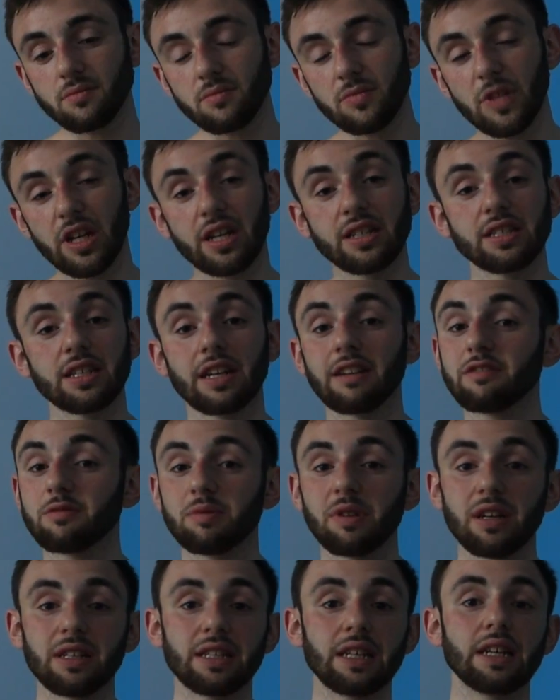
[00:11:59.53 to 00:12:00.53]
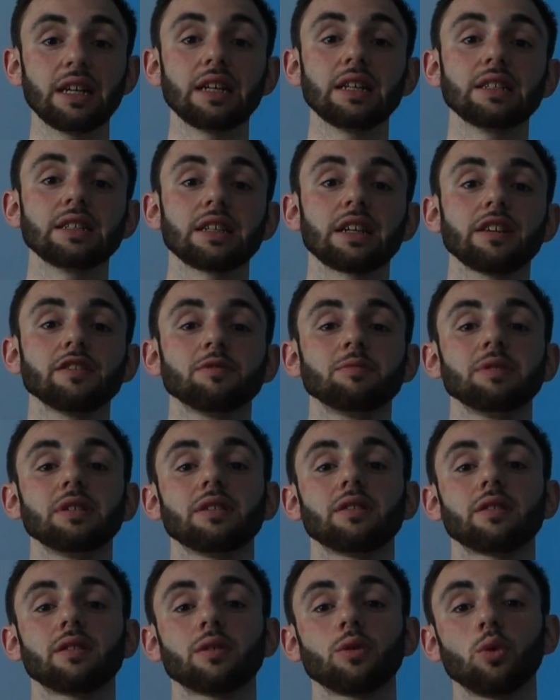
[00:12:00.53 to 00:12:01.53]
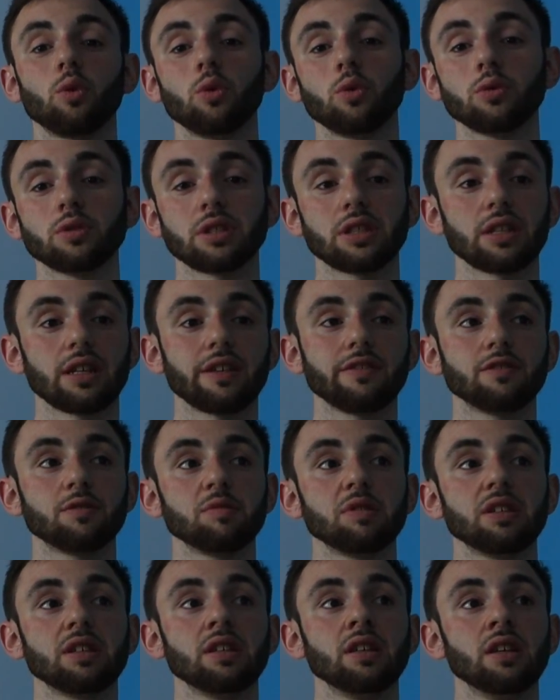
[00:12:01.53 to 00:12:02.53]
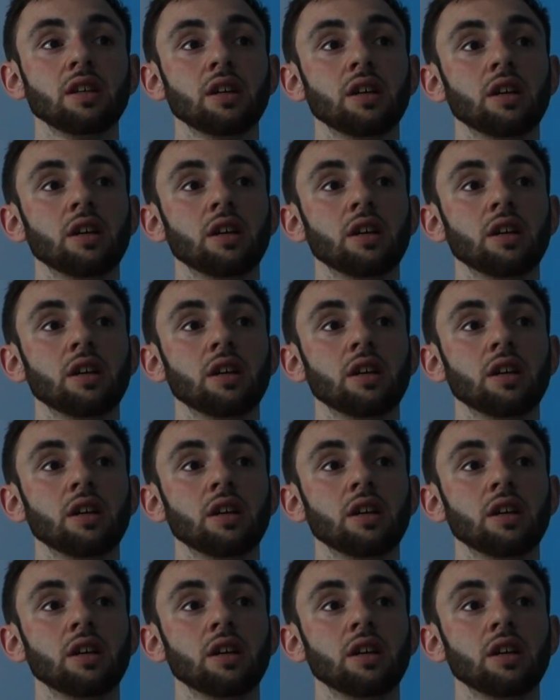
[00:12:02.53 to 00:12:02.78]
because it gives me ideas, it gives me thoughts, it gives me...